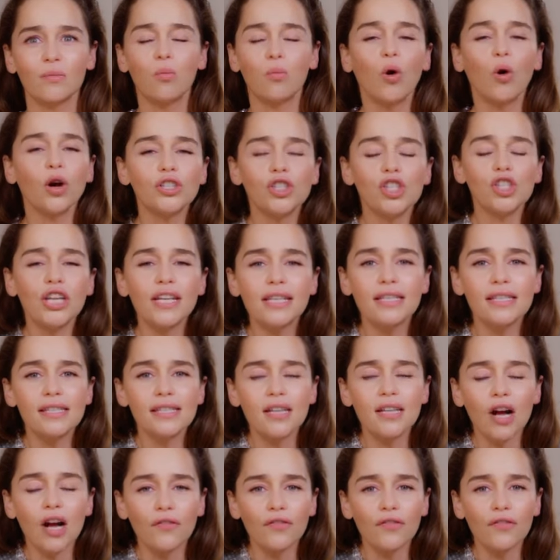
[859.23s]
Watching
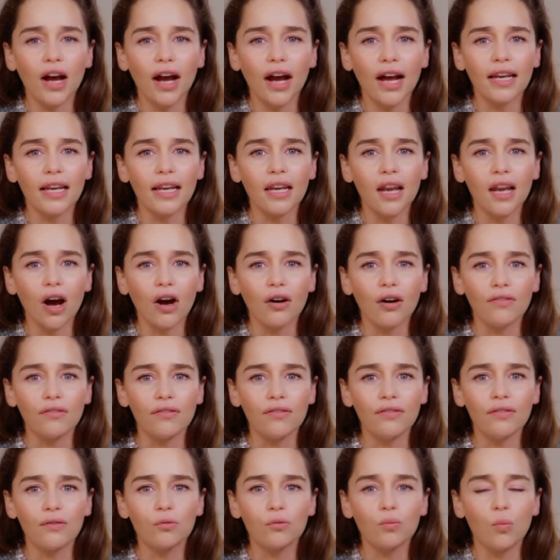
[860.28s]
stuff that I love,
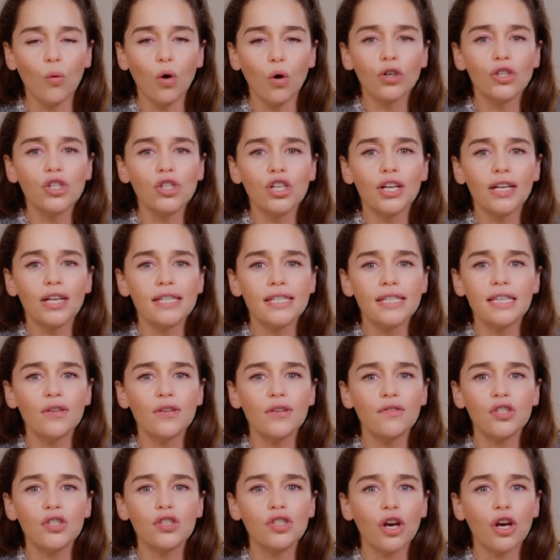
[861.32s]
watching a T
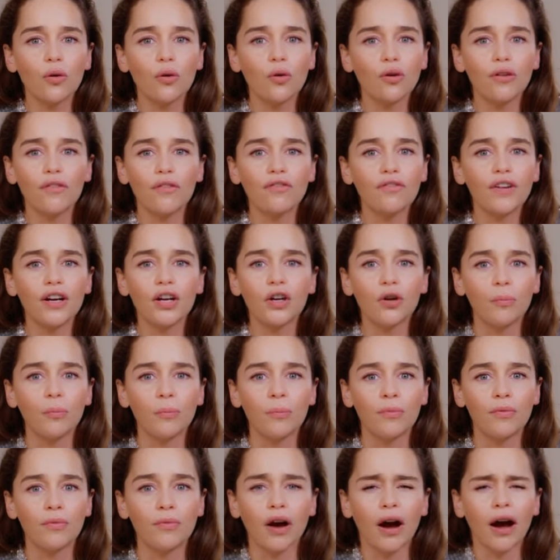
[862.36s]
V show or a
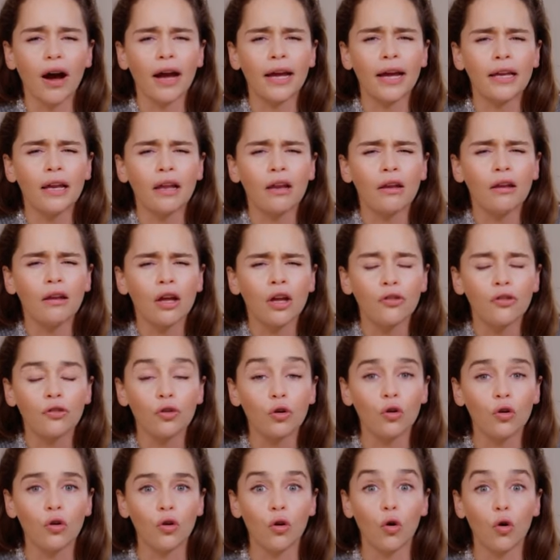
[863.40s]
film that I
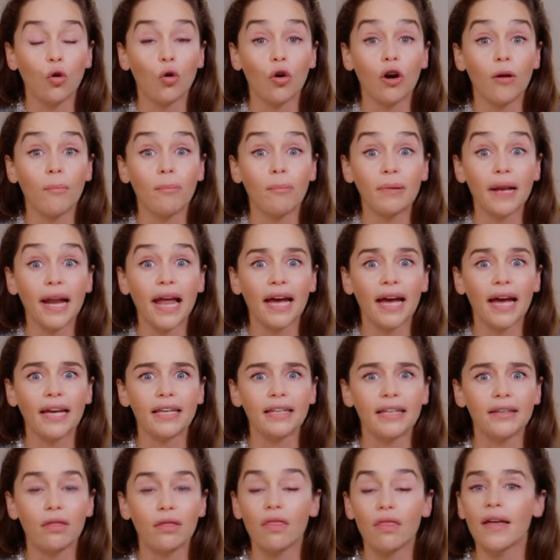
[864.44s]
adore or a
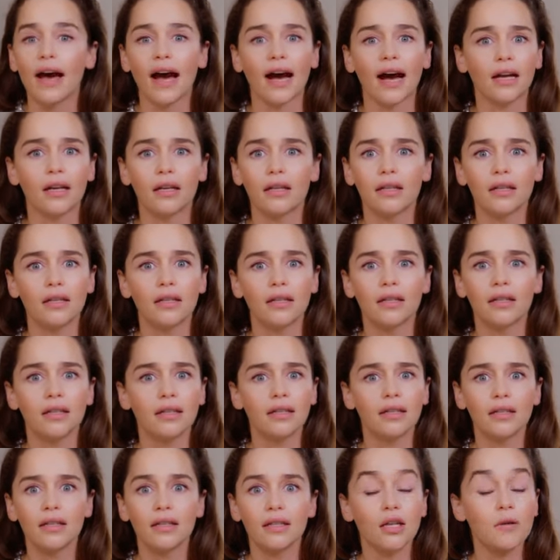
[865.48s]
play, that
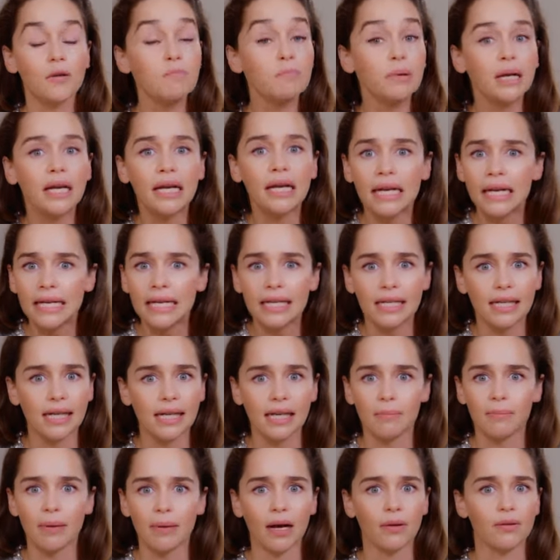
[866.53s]

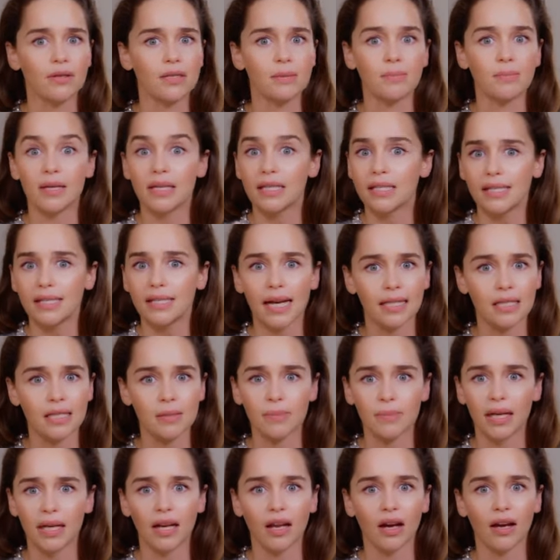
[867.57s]
completely empowers me. It
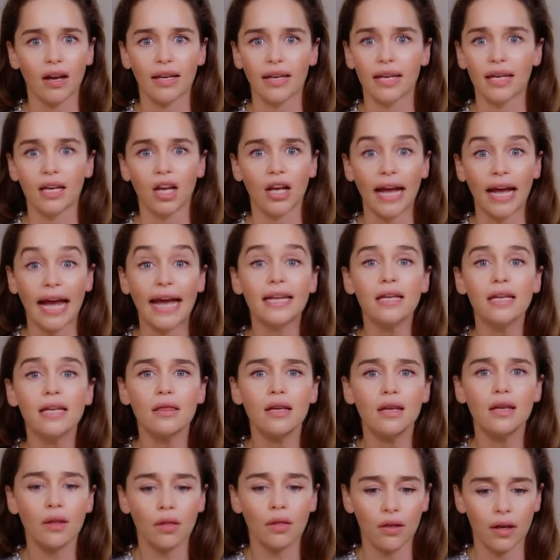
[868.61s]
sets me alight. It like
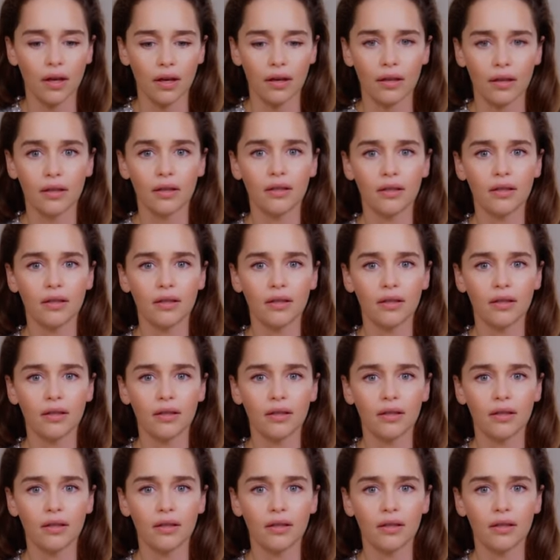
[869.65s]
anything that